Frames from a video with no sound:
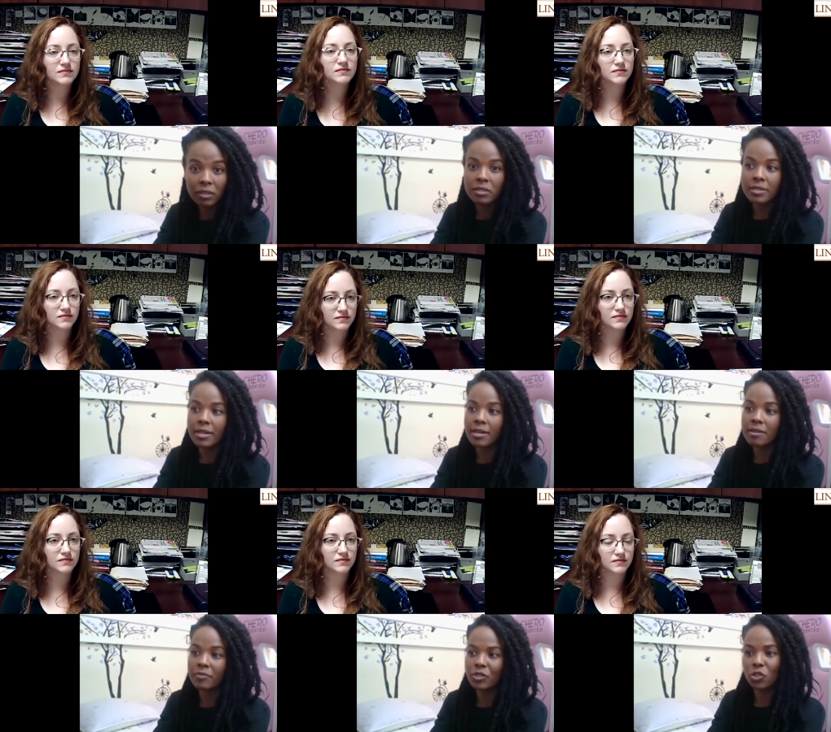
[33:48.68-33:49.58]
Speaker 1: Um, there's
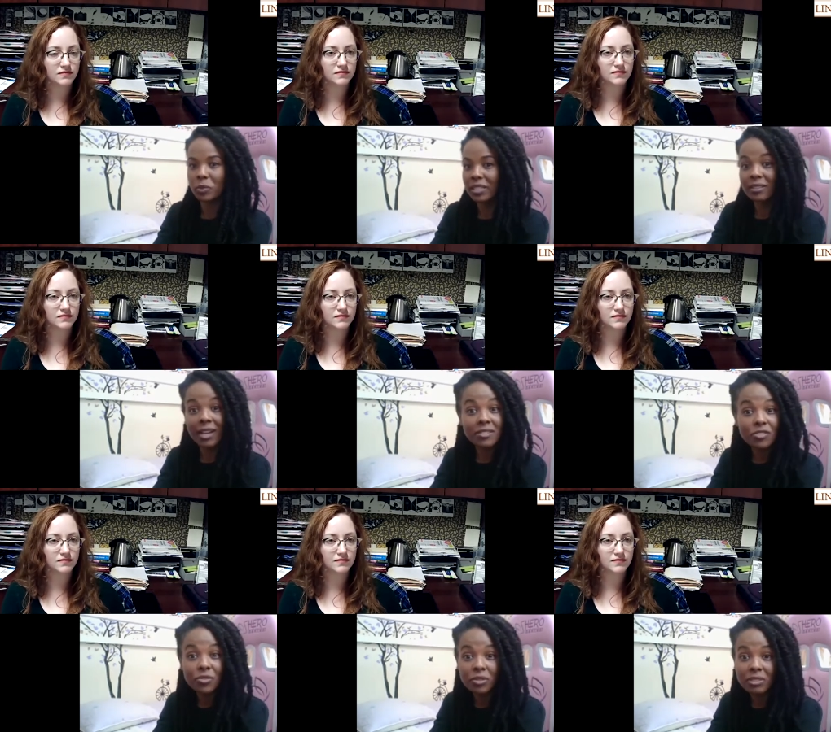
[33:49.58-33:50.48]
so many classes you can
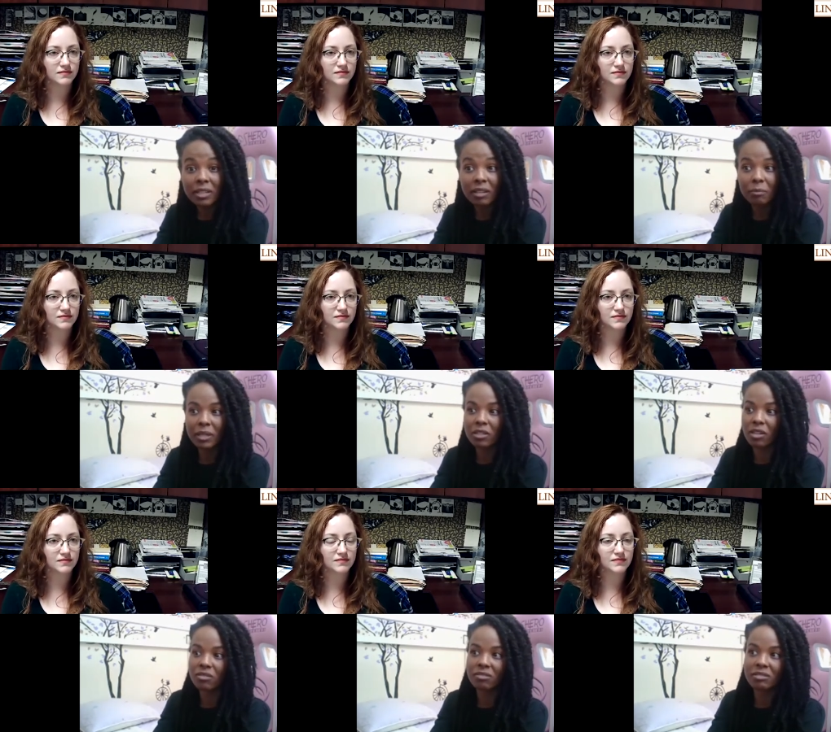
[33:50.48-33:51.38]
take. My daughter's
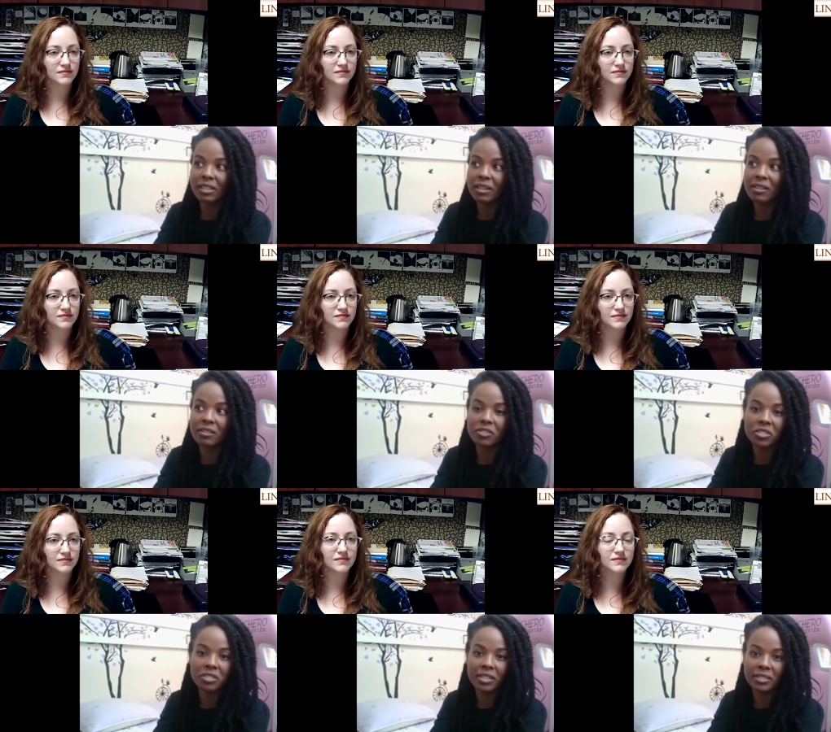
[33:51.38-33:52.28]
10 and she
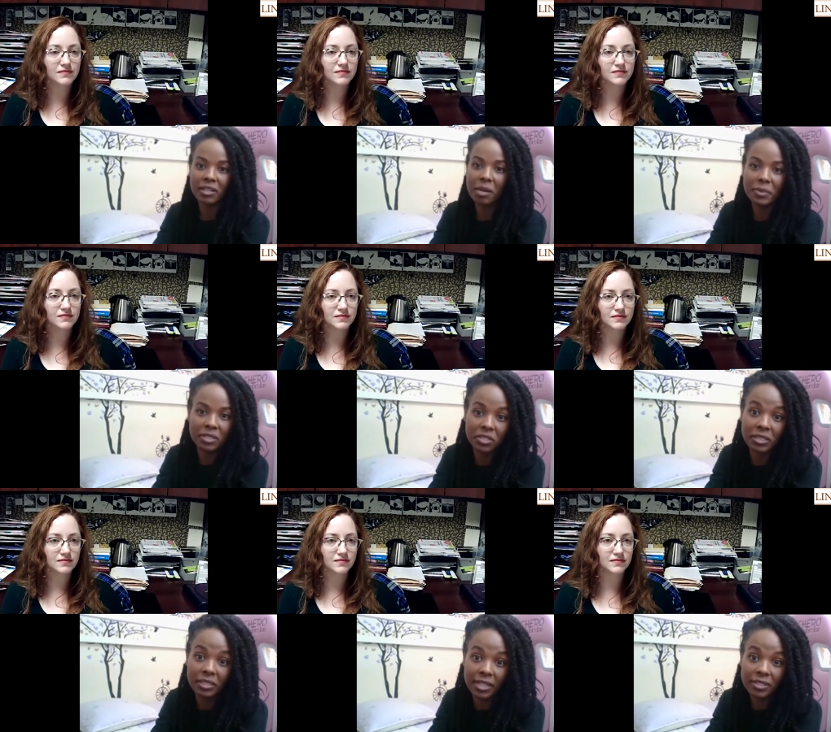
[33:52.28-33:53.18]
takes a composition
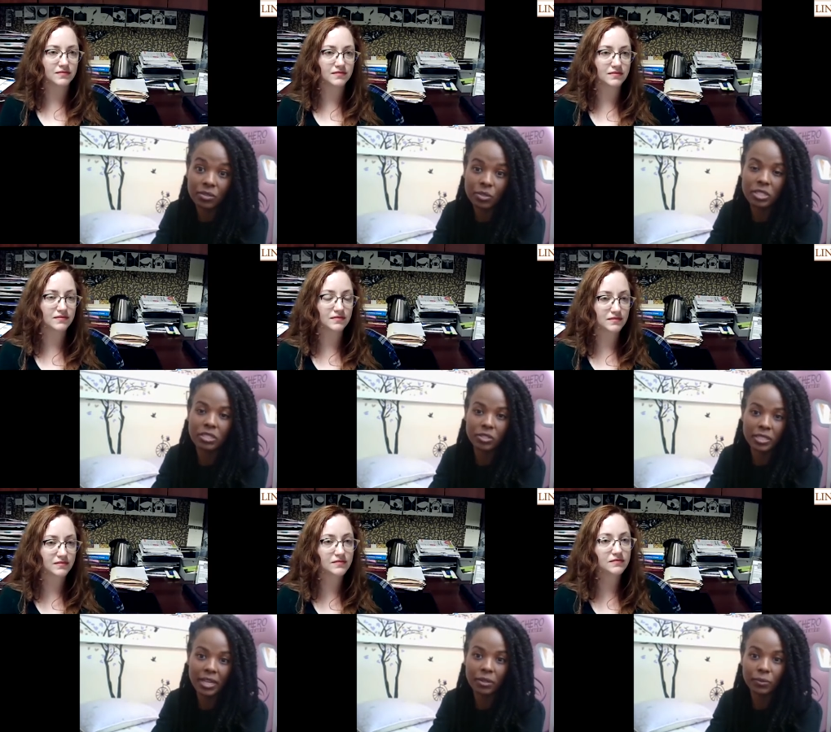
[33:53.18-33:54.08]
class, so she's learning how
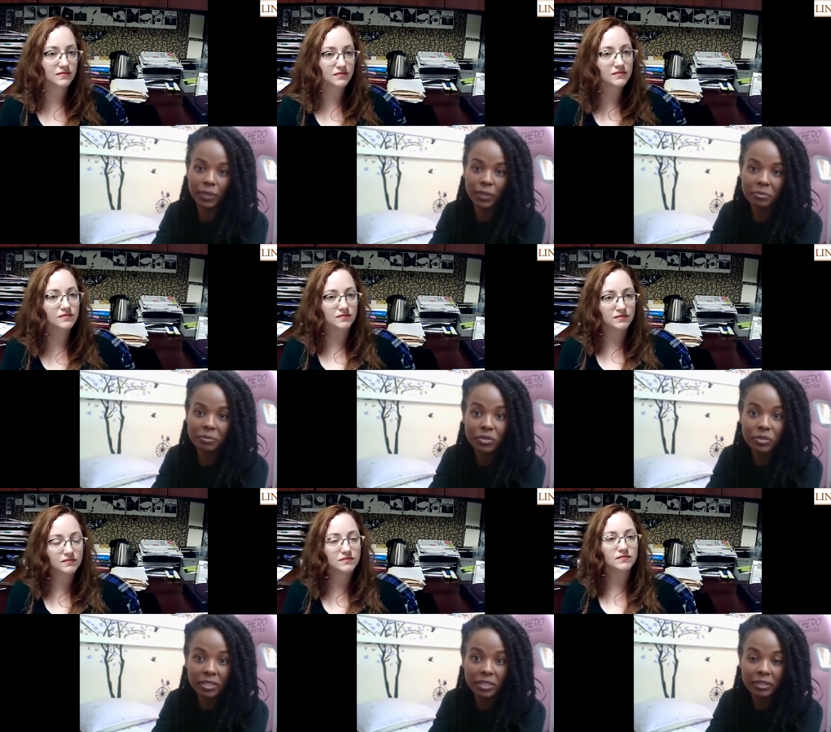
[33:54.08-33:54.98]
to write
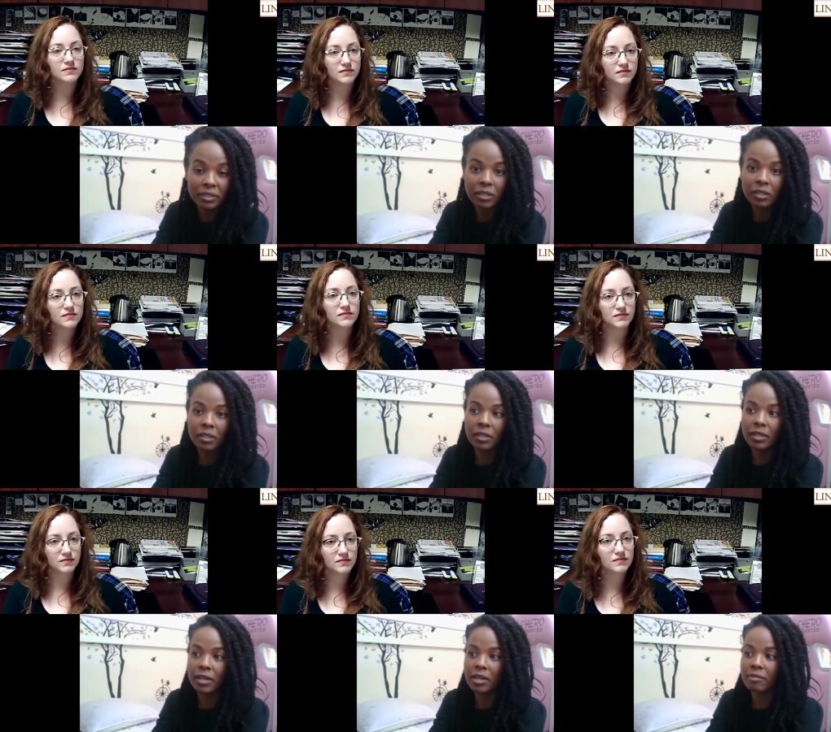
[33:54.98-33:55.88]
music.
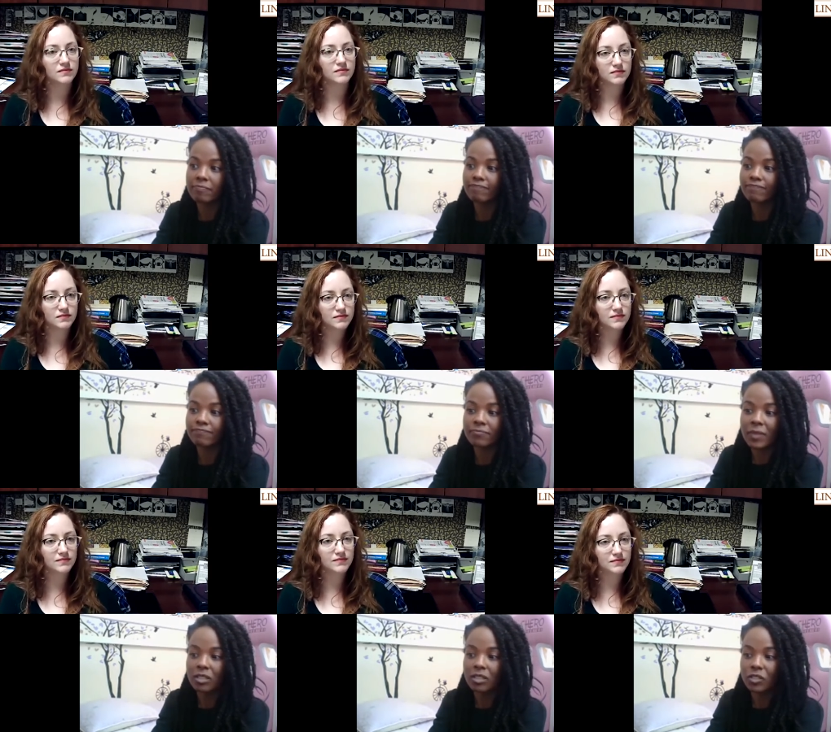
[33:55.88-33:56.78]
Um,
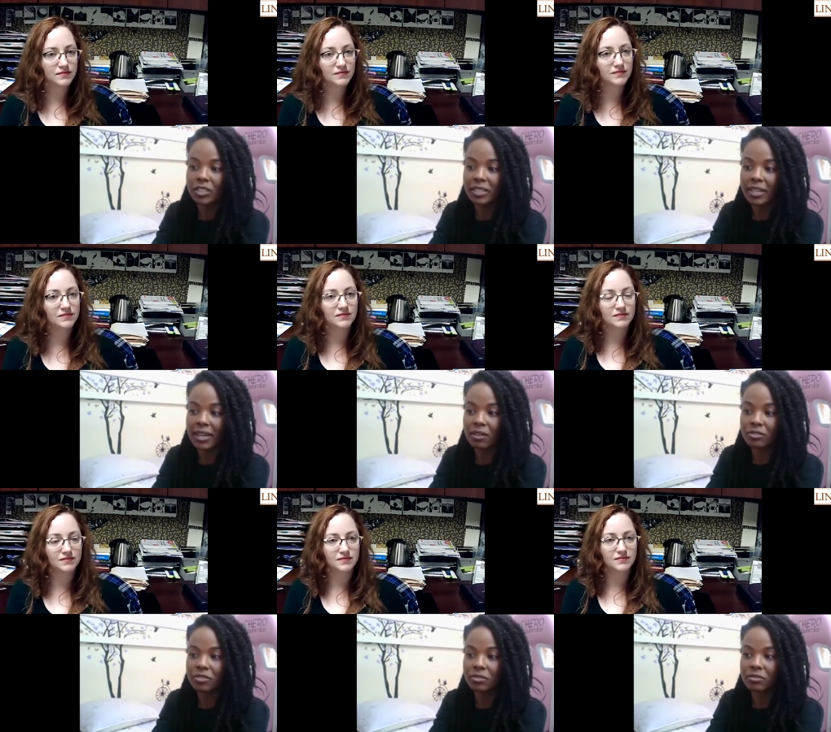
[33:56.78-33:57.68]
learning how
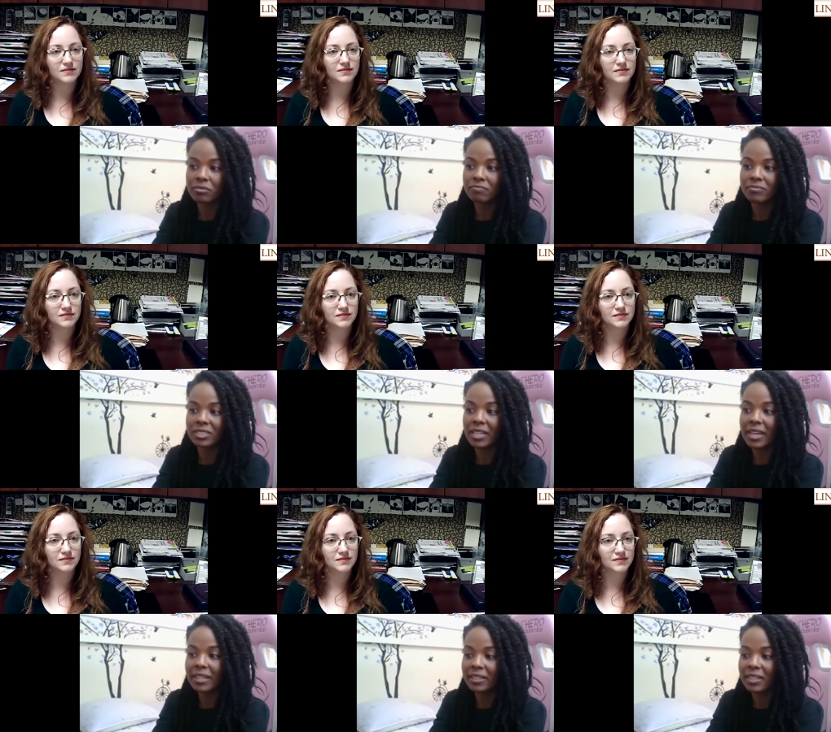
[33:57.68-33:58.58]
to to
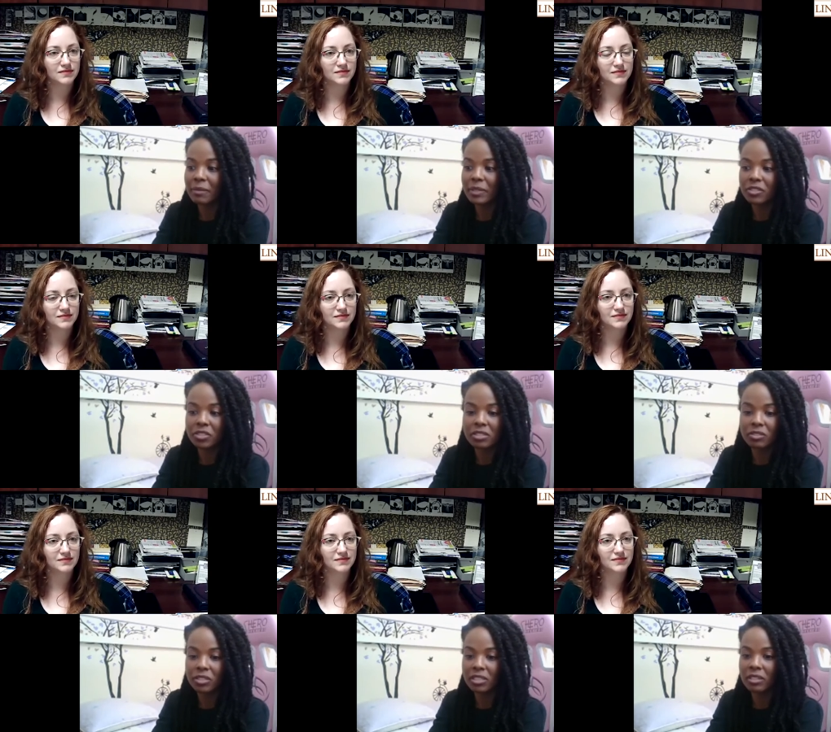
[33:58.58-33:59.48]
edit i mean just looking
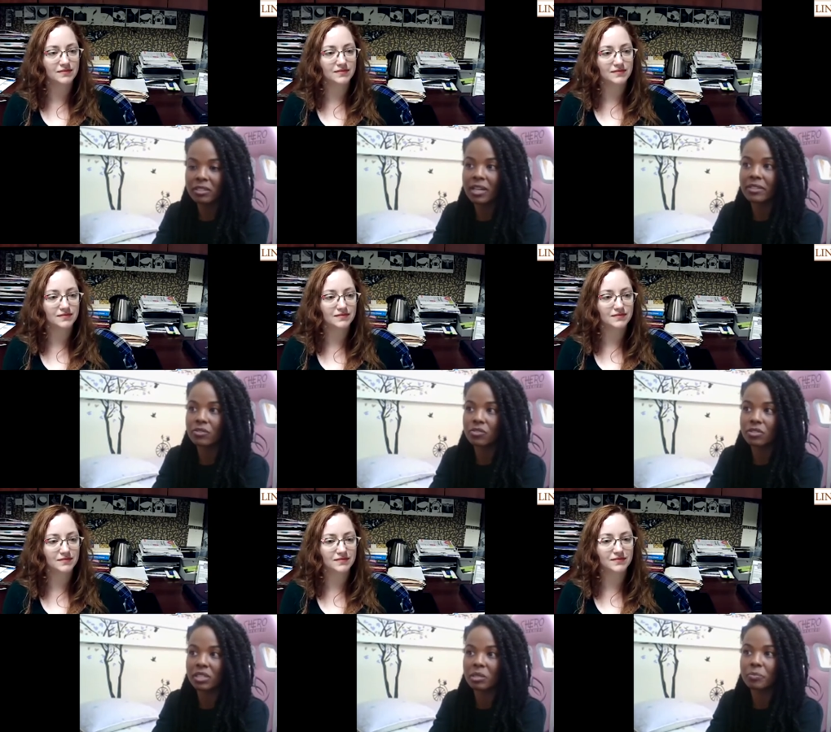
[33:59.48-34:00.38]
online there's just like
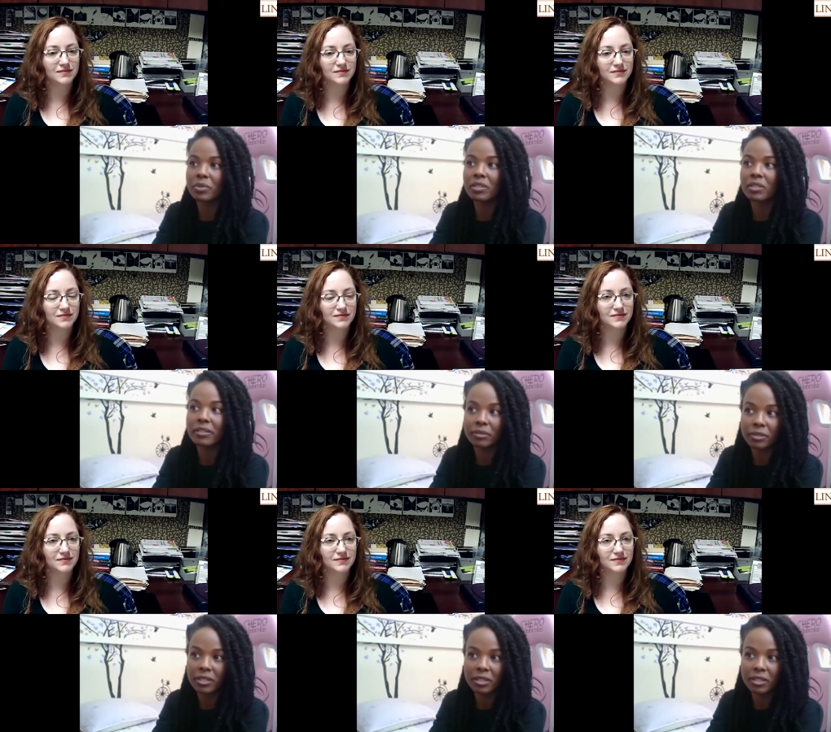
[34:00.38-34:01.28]
a plethora
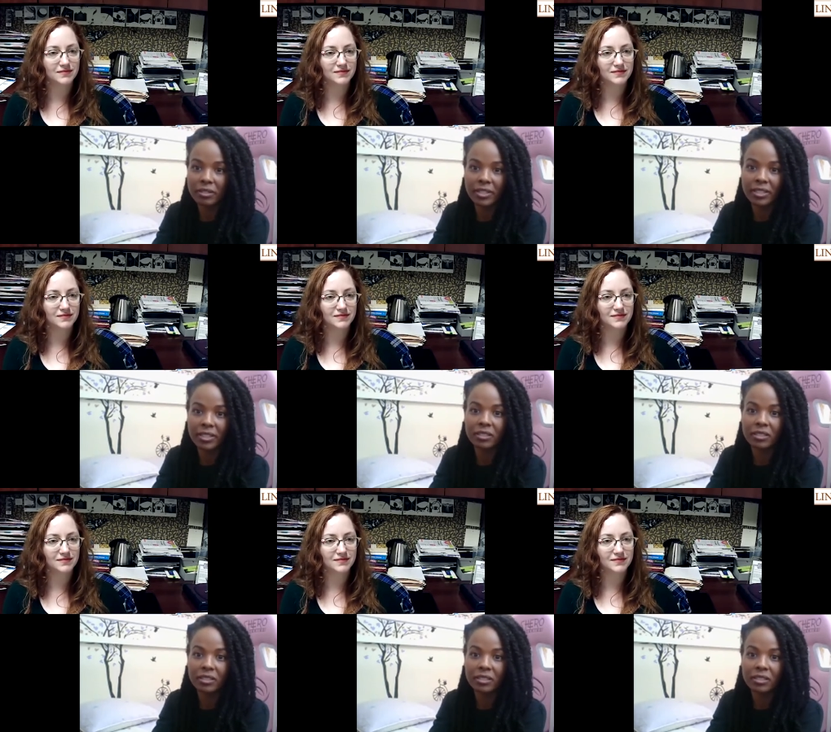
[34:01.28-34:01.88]
of like